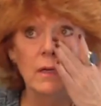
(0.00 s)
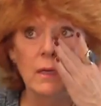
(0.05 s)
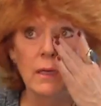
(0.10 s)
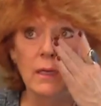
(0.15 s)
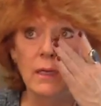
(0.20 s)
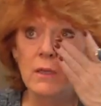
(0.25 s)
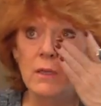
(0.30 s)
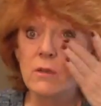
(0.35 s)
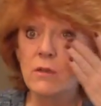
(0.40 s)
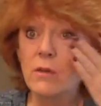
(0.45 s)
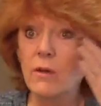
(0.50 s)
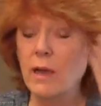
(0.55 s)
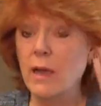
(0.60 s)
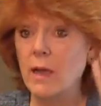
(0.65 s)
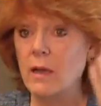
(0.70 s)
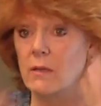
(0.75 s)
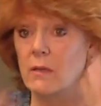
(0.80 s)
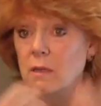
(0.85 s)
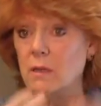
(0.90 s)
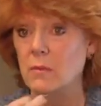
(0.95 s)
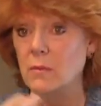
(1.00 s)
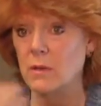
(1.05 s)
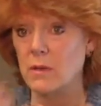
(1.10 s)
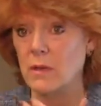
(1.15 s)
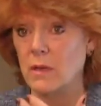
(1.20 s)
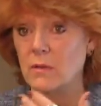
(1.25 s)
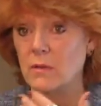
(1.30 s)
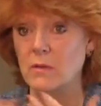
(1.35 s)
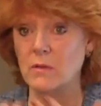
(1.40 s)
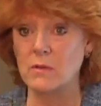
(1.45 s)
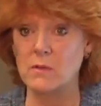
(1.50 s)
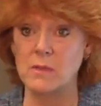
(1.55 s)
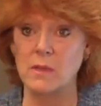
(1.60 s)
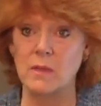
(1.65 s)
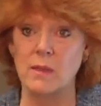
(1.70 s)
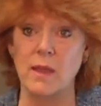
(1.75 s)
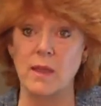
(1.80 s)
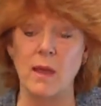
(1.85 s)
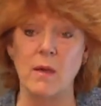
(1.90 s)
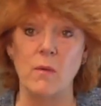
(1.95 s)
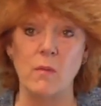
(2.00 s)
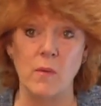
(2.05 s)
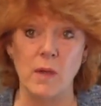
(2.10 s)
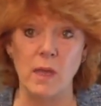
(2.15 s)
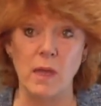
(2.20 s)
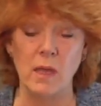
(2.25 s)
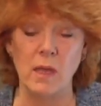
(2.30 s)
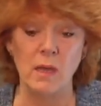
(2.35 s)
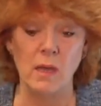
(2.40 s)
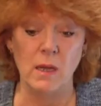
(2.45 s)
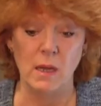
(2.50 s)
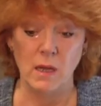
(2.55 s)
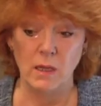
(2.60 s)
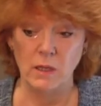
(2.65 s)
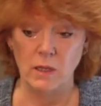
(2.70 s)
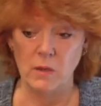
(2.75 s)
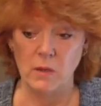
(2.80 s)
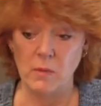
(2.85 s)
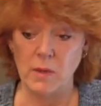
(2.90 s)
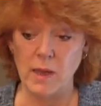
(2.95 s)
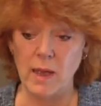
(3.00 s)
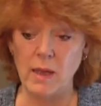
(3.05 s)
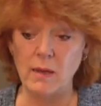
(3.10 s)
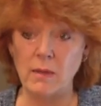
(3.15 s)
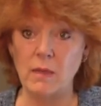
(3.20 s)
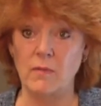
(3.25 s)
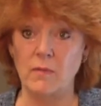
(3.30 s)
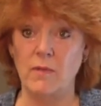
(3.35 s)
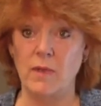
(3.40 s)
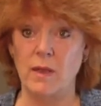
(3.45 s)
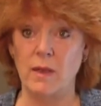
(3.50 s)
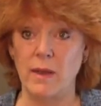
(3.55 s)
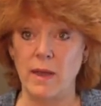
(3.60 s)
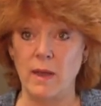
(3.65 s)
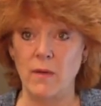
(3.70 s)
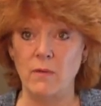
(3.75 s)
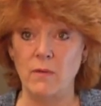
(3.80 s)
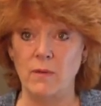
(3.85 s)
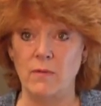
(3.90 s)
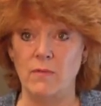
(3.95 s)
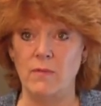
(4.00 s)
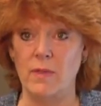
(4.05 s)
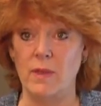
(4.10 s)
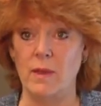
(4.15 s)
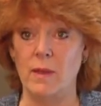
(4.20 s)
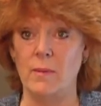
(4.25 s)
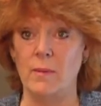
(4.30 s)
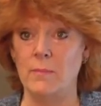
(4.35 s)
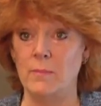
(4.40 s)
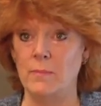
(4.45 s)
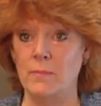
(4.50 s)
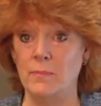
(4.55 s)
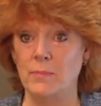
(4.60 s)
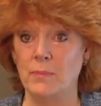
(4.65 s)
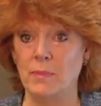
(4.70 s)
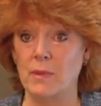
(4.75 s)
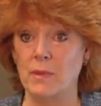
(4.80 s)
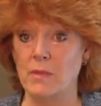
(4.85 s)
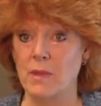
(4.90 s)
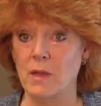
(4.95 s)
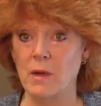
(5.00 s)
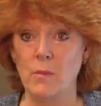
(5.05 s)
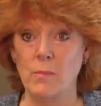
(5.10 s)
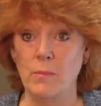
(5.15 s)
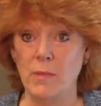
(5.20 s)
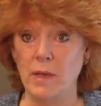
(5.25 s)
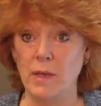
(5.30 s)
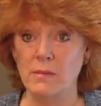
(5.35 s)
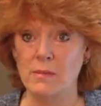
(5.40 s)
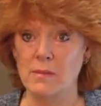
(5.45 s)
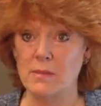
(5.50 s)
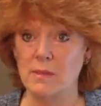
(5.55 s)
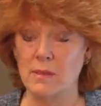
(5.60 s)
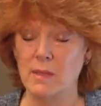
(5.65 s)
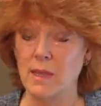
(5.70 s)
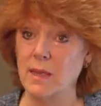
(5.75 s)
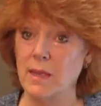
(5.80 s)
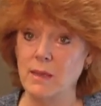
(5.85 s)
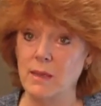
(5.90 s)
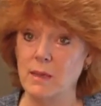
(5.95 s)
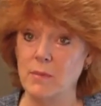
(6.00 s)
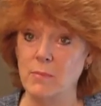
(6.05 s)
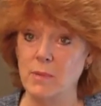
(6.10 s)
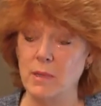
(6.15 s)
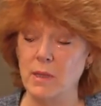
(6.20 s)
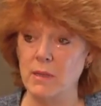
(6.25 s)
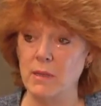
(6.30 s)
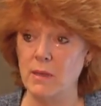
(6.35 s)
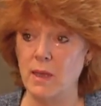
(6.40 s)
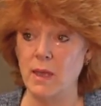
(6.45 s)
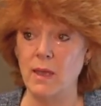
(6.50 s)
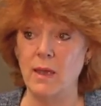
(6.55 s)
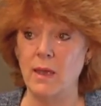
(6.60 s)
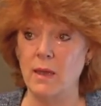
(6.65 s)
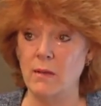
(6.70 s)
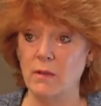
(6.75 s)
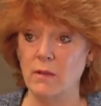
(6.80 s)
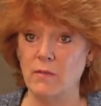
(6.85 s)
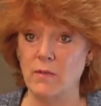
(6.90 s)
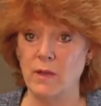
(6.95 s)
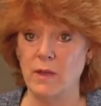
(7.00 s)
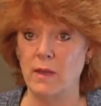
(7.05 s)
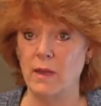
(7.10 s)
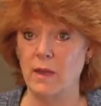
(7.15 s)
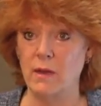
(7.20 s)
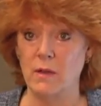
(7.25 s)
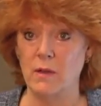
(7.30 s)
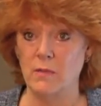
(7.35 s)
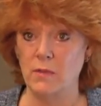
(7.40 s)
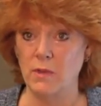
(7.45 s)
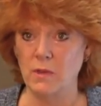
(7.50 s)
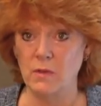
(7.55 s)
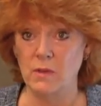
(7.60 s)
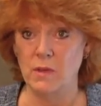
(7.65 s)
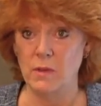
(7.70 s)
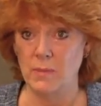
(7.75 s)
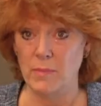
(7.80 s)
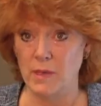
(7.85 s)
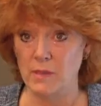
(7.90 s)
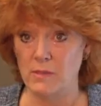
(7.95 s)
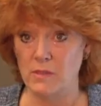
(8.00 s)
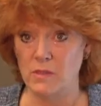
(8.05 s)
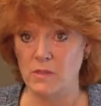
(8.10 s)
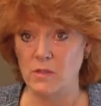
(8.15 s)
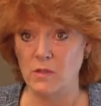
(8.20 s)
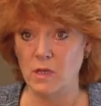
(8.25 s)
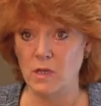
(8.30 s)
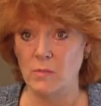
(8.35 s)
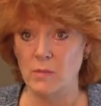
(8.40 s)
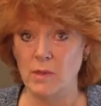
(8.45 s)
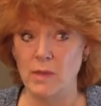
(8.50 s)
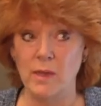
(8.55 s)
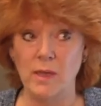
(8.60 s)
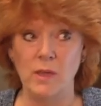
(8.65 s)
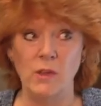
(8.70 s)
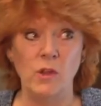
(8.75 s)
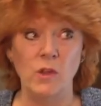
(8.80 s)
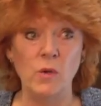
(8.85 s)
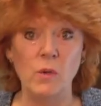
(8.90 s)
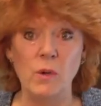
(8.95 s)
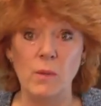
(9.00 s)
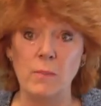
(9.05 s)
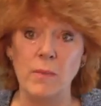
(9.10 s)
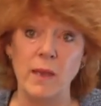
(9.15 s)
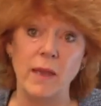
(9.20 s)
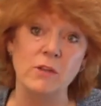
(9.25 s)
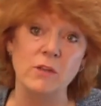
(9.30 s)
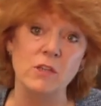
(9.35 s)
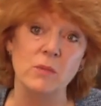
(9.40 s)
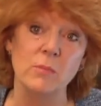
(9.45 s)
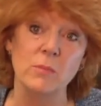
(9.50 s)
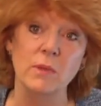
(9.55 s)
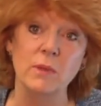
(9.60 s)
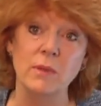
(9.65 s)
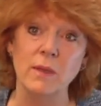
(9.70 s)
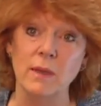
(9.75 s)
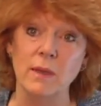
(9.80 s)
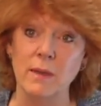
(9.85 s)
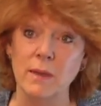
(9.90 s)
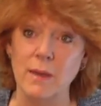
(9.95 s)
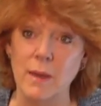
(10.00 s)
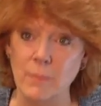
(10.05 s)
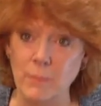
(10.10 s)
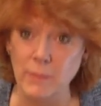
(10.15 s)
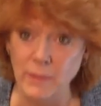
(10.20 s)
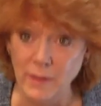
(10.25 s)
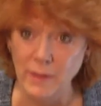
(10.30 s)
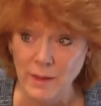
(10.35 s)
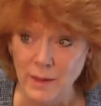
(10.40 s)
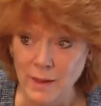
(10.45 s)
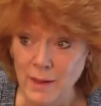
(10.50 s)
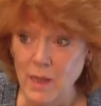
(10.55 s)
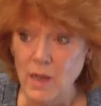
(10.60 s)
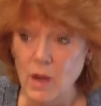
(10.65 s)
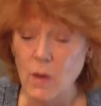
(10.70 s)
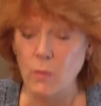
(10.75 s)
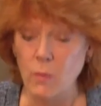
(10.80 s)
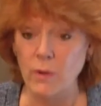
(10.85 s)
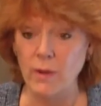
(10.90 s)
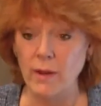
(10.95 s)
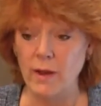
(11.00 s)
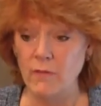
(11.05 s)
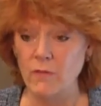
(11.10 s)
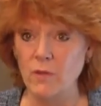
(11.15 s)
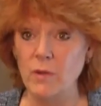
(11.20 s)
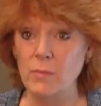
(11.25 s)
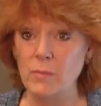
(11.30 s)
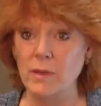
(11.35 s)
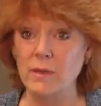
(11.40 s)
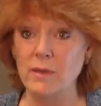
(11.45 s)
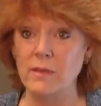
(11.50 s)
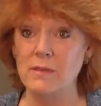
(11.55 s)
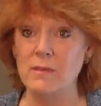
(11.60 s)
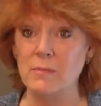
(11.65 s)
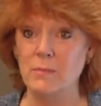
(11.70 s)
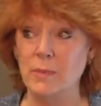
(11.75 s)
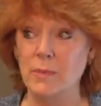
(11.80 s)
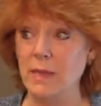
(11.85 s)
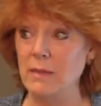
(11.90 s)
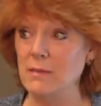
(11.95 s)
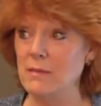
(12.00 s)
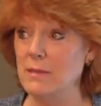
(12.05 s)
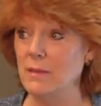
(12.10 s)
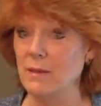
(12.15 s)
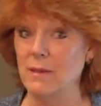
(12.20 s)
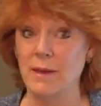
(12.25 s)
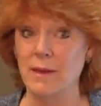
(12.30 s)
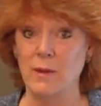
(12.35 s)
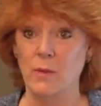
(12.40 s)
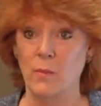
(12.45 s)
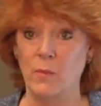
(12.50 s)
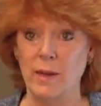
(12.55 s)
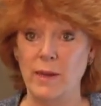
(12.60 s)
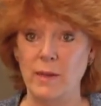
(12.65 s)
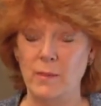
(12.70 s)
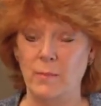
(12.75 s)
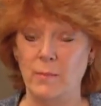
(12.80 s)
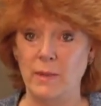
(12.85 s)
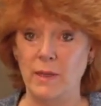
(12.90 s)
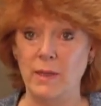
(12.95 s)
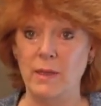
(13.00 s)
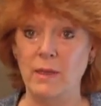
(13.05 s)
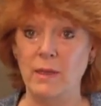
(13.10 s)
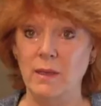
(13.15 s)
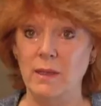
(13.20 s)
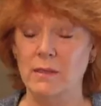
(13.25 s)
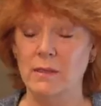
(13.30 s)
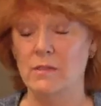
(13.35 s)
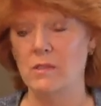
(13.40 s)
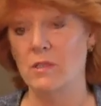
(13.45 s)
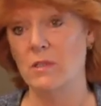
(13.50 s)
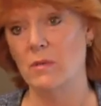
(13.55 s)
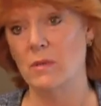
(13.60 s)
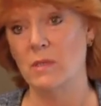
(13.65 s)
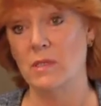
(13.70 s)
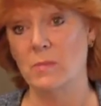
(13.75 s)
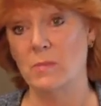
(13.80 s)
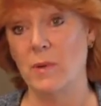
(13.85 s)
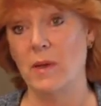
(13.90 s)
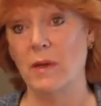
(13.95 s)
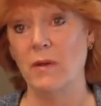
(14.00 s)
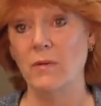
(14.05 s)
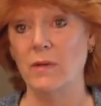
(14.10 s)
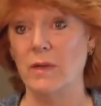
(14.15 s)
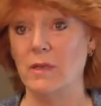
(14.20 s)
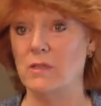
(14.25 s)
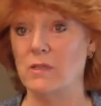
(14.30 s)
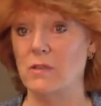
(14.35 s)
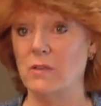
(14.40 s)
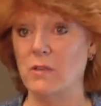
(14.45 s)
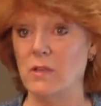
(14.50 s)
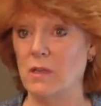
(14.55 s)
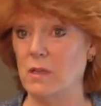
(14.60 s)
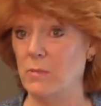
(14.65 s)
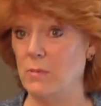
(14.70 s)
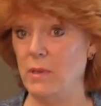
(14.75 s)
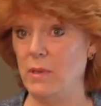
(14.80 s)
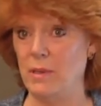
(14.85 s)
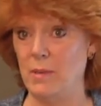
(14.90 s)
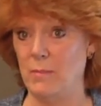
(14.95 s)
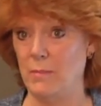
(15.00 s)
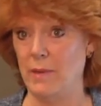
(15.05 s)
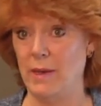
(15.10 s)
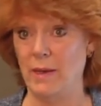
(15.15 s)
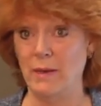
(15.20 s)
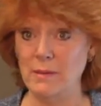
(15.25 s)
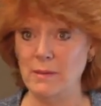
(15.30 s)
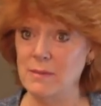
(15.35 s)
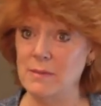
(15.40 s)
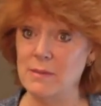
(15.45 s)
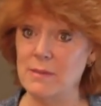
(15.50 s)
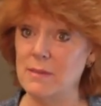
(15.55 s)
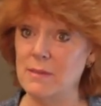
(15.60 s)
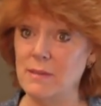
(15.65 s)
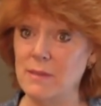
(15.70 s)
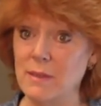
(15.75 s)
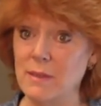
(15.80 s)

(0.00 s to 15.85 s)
interacting with others in that way, you activate out of them their best that they can be. They activate out of you the best you can be. Can you imagine building a company where everybody's basic kind of way to be is to inspire each other to be the best?